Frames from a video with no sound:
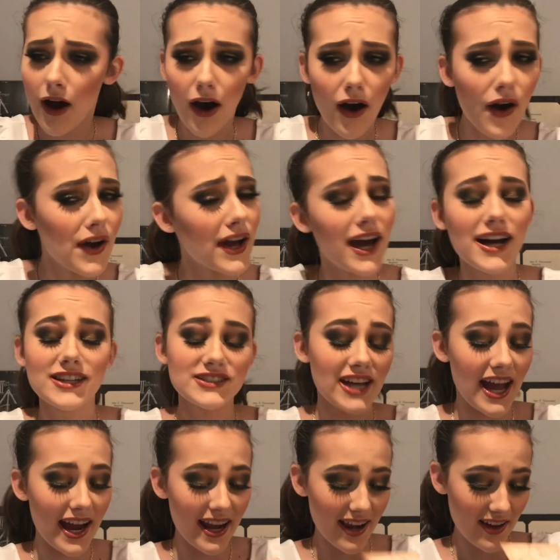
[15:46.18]
oh gosh,
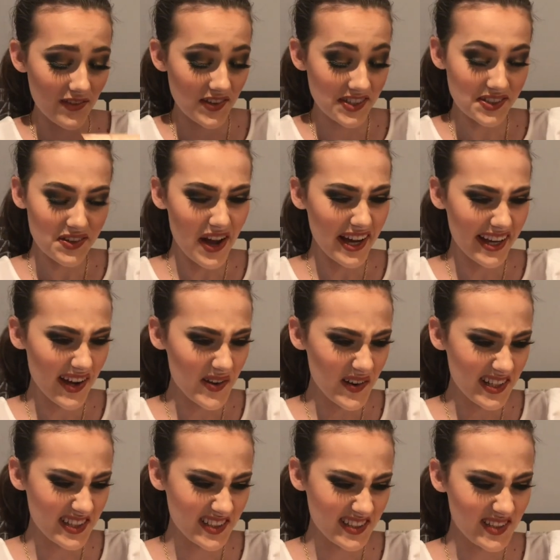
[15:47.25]
I love it. So I can't
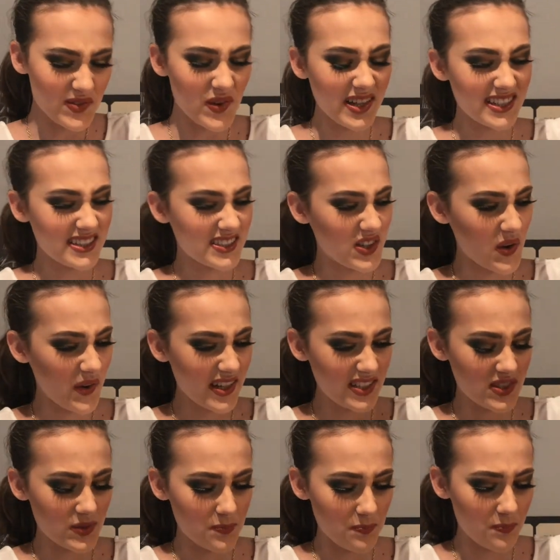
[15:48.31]
wait to see what is going
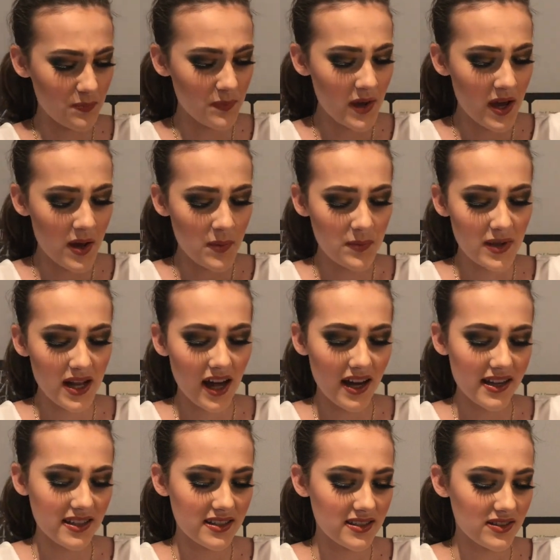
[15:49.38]
to be
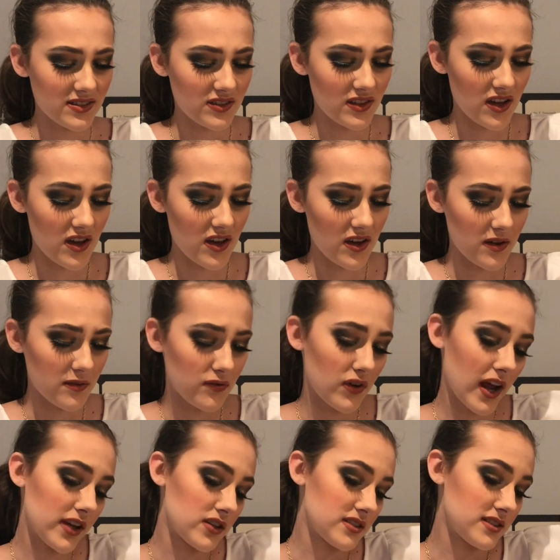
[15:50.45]
like there for
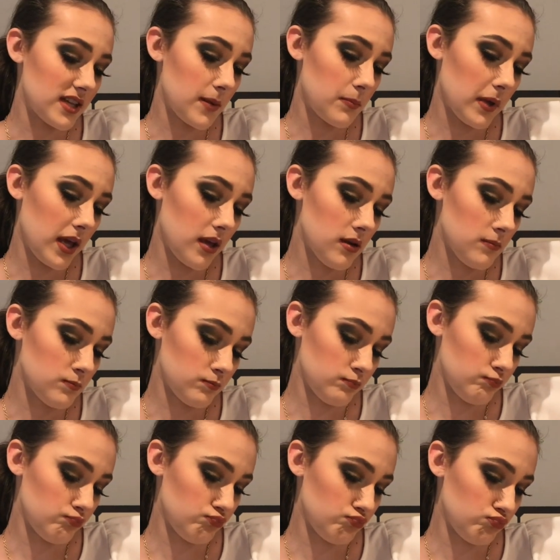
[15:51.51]
like the sneak peek.
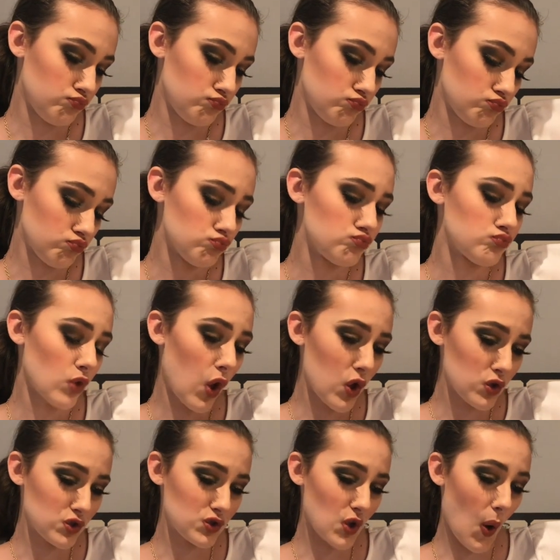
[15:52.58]

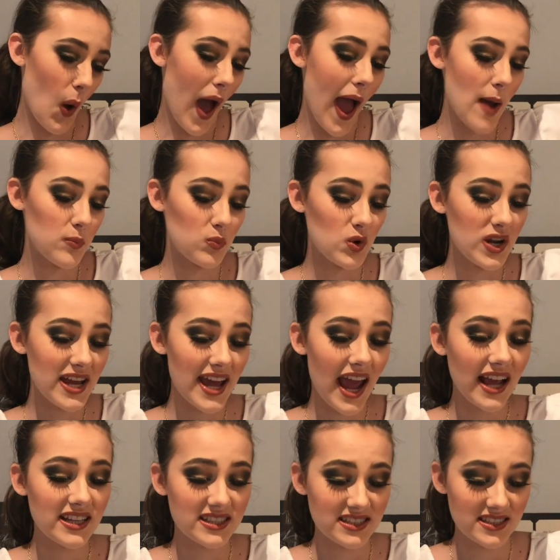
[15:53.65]
So I'm really
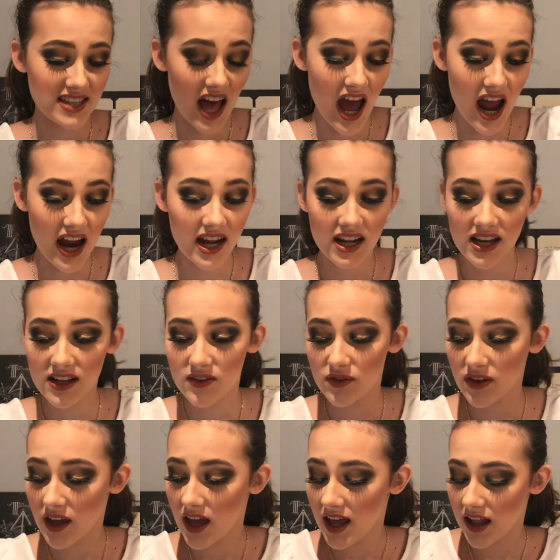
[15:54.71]
excited.
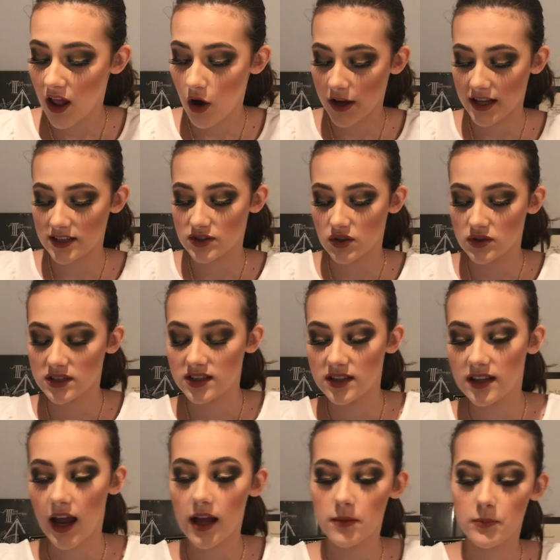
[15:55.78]
Okay, so
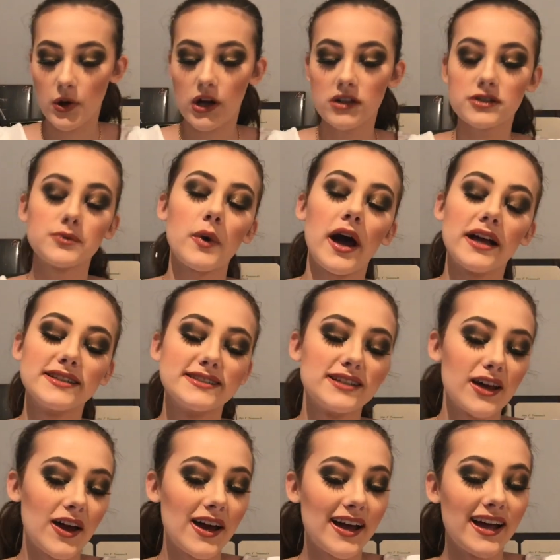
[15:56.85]
that box was
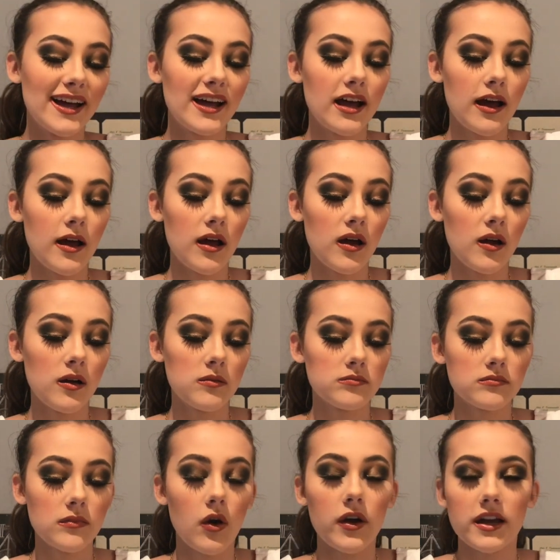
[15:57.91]

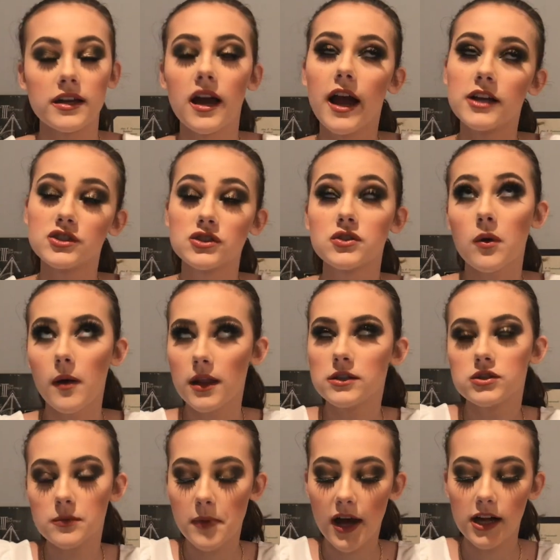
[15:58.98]
okay, I just owned
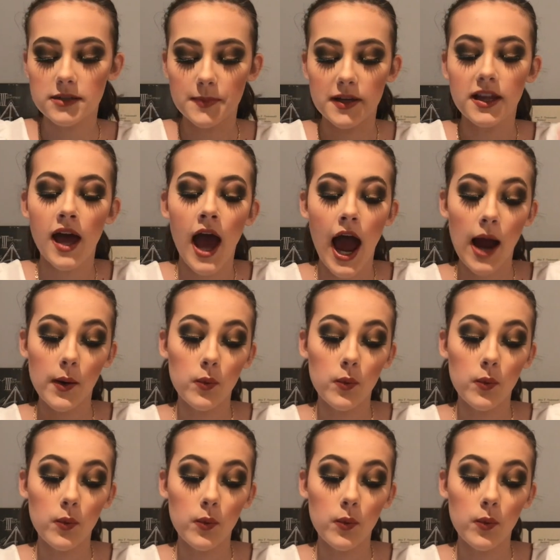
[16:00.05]
two bucks, but I